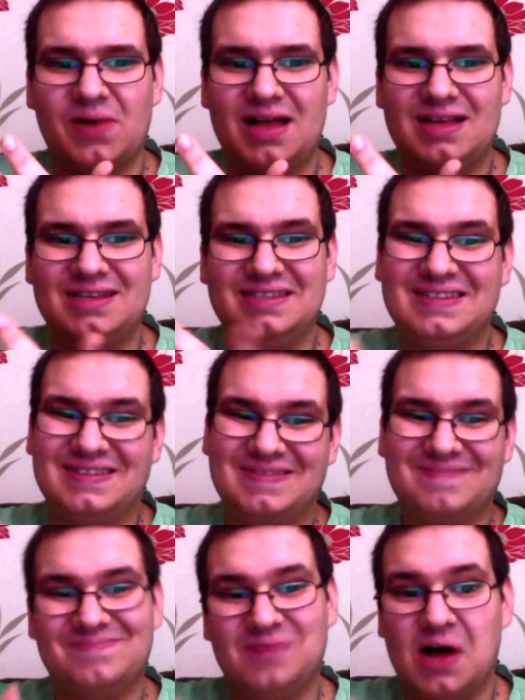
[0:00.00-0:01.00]
is,
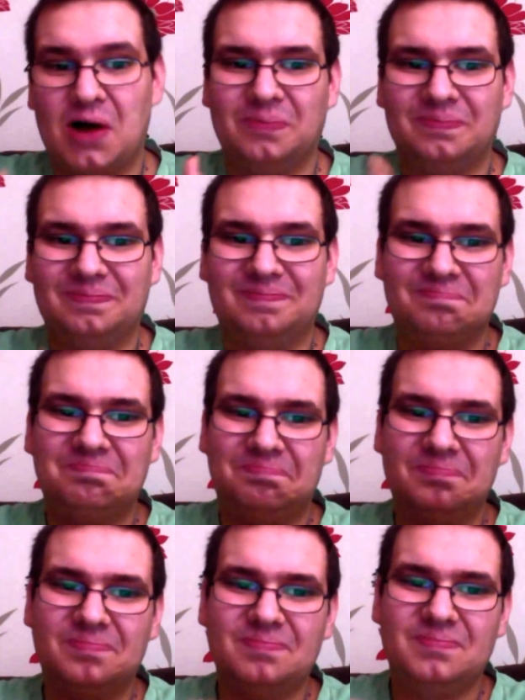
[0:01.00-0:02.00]
well,
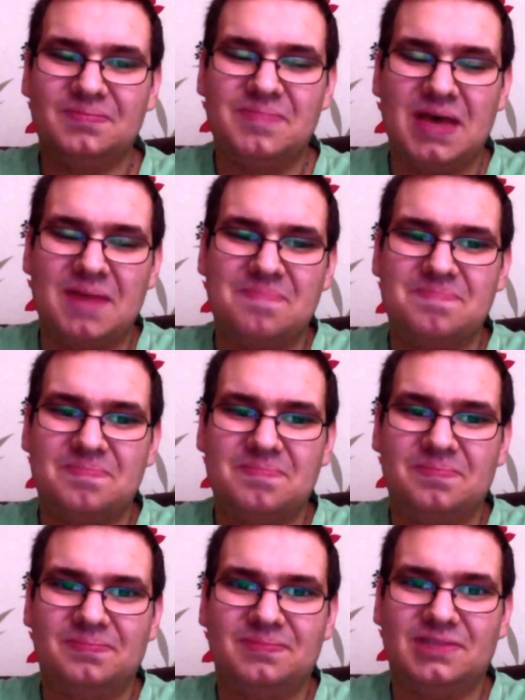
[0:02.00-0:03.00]
a bit
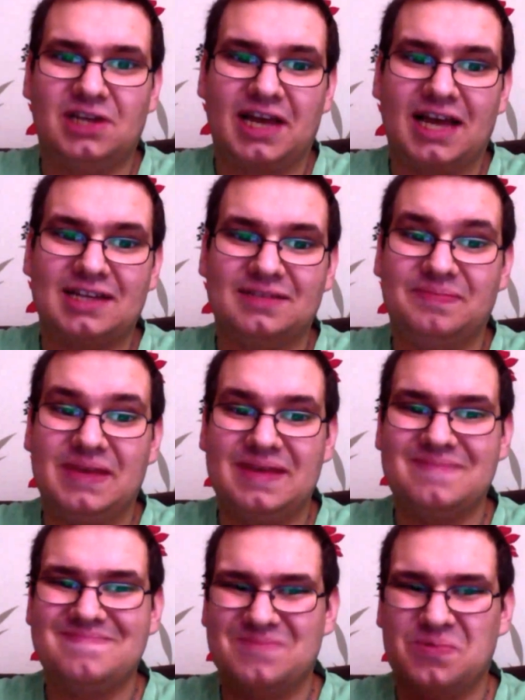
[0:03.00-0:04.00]
sarcastic, a
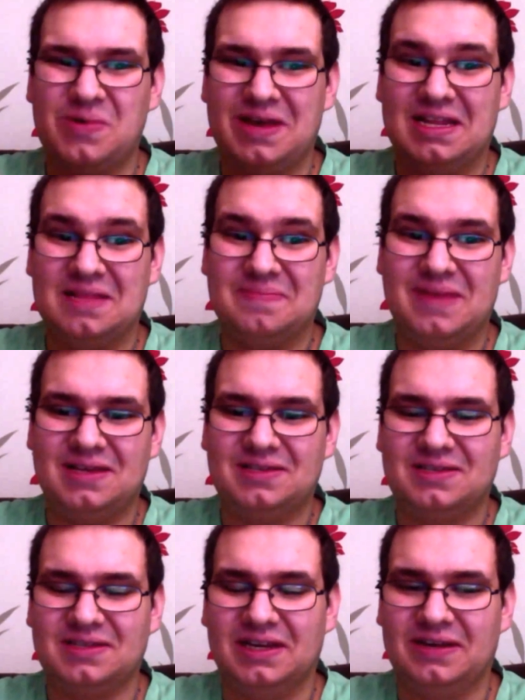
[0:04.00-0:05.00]
bit weird at
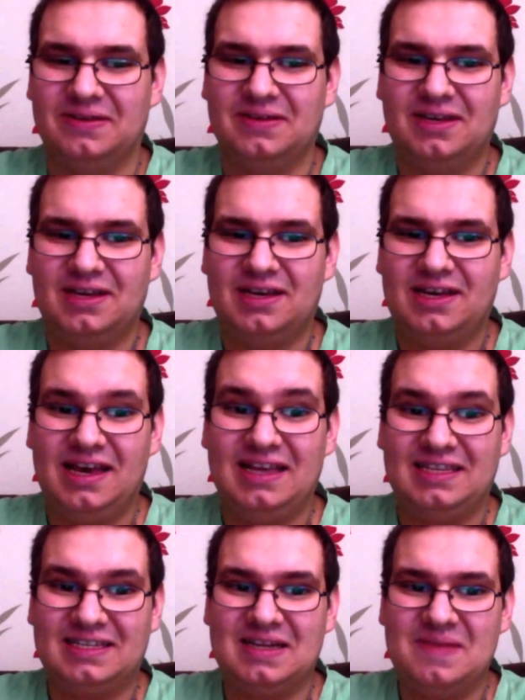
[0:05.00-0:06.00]
best, you know. It's
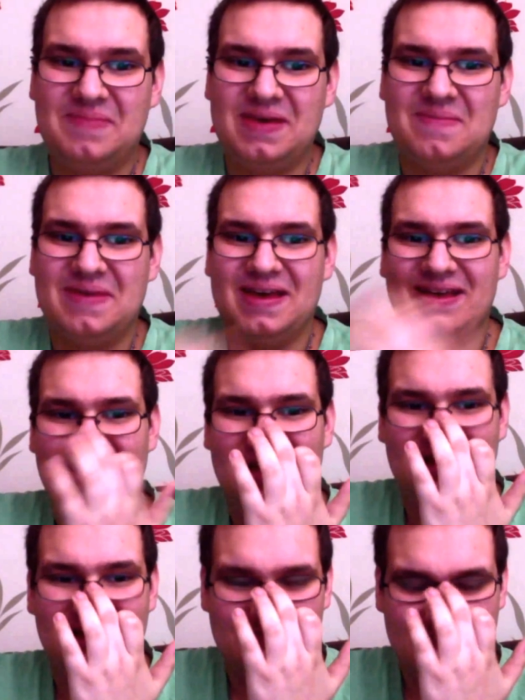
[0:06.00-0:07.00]
going to be a bit
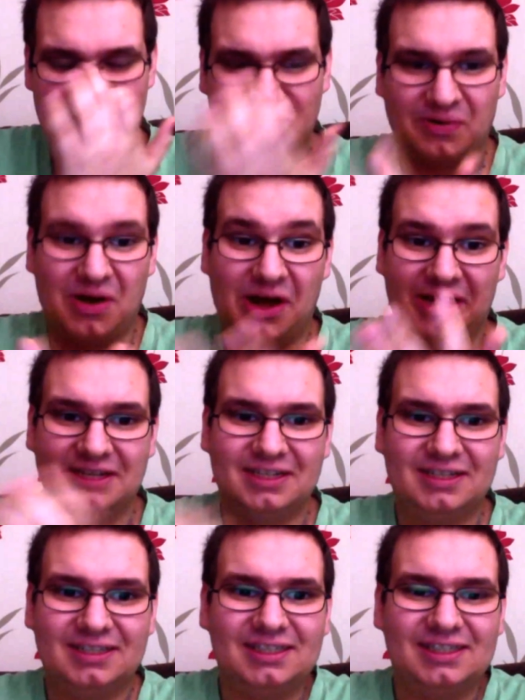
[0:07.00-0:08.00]
of a ride.
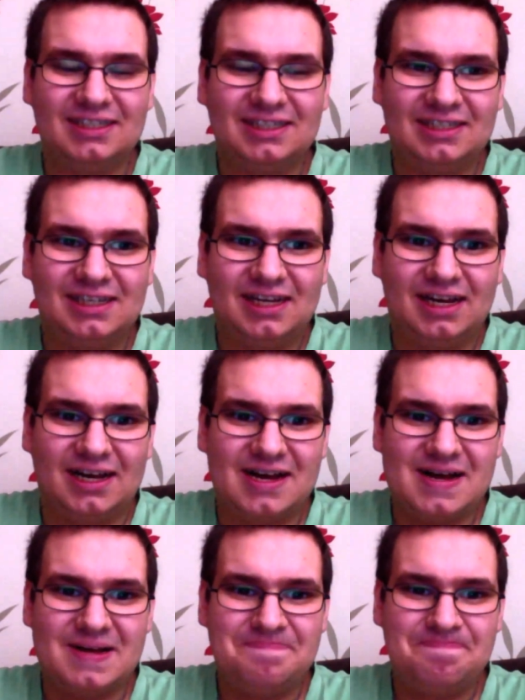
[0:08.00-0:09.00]

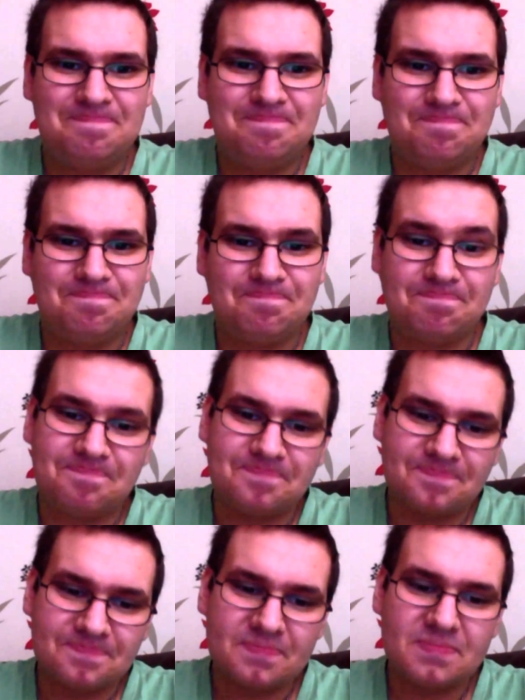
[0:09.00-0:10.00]
And
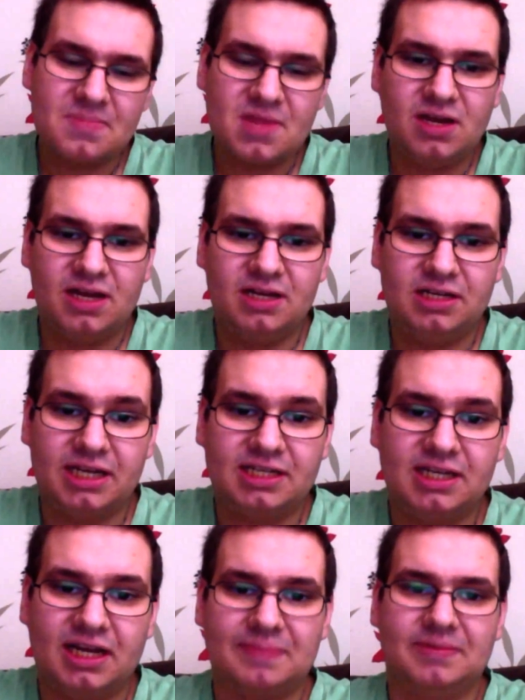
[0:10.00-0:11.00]
yes, it
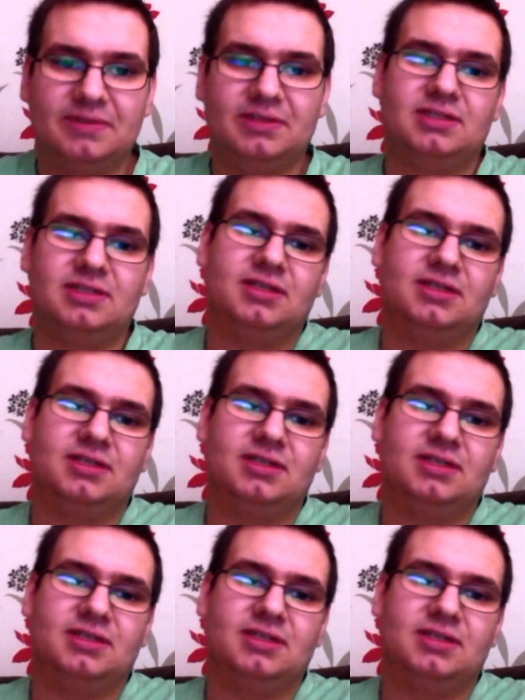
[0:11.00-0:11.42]
happens.